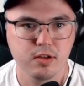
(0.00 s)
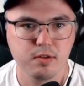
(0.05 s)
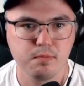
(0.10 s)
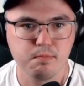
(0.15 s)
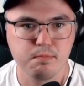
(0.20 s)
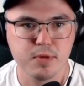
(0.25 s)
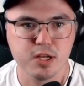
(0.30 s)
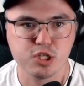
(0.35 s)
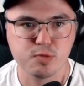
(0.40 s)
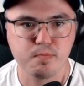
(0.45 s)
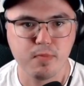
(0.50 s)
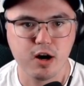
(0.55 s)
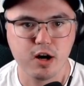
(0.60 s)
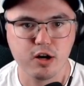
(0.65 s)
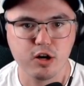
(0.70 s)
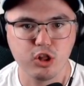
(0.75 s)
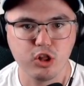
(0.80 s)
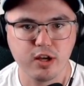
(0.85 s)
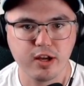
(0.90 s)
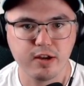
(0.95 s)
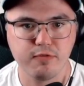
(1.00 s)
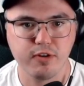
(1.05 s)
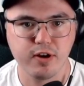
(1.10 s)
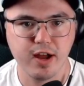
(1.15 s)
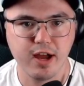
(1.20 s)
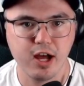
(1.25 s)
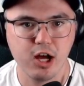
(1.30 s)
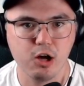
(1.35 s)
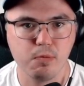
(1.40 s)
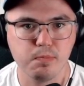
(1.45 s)
Mitch Marner looking for
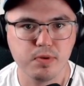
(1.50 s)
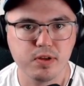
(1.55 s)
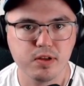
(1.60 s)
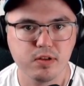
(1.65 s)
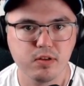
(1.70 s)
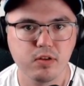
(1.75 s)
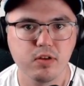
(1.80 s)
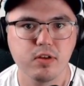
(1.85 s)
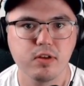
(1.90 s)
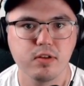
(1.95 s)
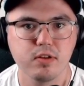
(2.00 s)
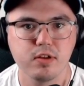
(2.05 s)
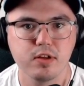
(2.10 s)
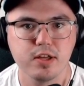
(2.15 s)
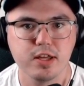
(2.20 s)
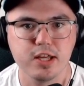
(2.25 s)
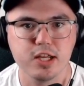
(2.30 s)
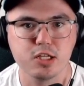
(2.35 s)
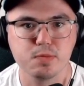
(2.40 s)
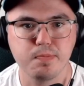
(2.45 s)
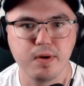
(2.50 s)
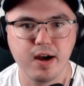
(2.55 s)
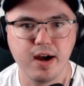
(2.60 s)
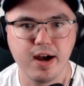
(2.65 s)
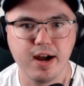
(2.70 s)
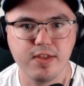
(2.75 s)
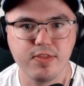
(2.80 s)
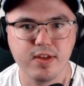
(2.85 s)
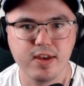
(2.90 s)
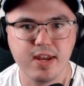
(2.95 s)
help. He's
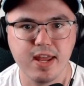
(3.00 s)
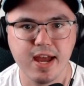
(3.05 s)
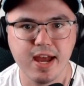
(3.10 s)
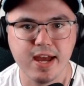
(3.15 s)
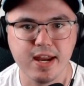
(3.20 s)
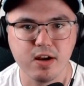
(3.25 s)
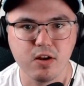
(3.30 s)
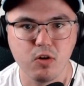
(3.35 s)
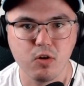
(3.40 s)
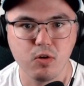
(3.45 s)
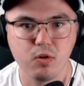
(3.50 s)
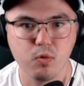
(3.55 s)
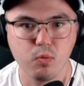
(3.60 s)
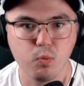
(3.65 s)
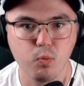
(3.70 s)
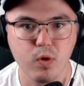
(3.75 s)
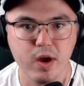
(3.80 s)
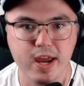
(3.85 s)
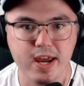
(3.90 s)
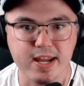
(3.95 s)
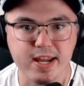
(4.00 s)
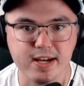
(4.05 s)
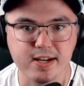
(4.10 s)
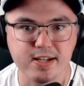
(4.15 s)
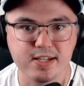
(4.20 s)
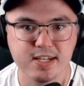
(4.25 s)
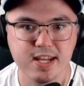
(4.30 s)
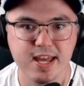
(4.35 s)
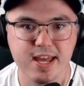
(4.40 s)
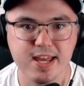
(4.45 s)
behind the net. Waiting,
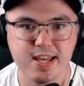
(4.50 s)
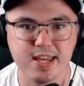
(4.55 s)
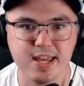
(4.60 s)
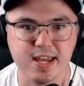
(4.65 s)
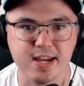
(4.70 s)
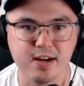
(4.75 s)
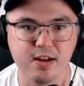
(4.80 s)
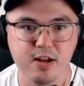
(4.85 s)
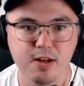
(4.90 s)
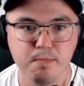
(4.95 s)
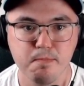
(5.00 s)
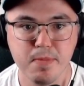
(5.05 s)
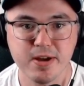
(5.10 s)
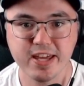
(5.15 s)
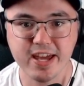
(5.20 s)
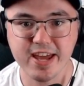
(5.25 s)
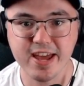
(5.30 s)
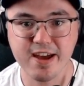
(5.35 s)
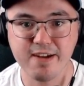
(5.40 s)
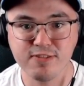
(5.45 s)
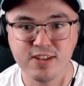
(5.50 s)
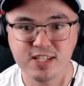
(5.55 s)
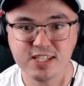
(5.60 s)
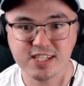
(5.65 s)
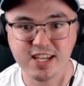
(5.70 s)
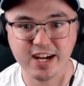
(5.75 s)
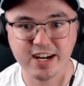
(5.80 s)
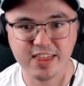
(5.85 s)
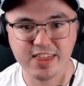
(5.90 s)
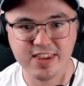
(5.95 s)
taking. Mikheyev,
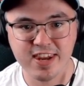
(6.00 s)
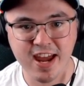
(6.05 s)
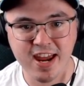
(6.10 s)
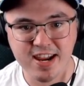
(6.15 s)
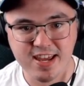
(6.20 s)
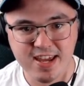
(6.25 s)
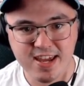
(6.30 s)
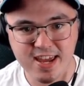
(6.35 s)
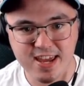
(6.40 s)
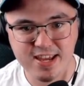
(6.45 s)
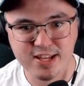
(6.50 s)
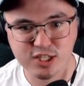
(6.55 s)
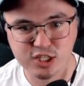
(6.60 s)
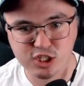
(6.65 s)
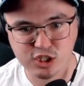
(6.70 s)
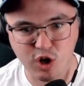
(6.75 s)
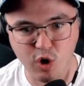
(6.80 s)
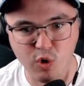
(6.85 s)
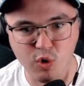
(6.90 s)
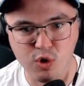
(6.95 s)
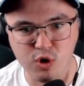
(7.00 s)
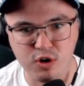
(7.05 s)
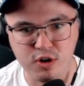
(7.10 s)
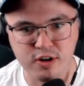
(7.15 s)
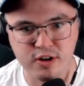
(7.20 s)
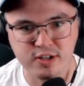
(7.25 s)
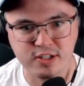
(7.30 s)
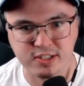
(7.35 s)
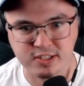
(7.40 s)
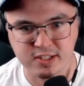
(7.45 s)
side of the net. He
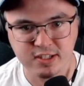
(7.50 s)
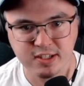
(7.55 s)
scores.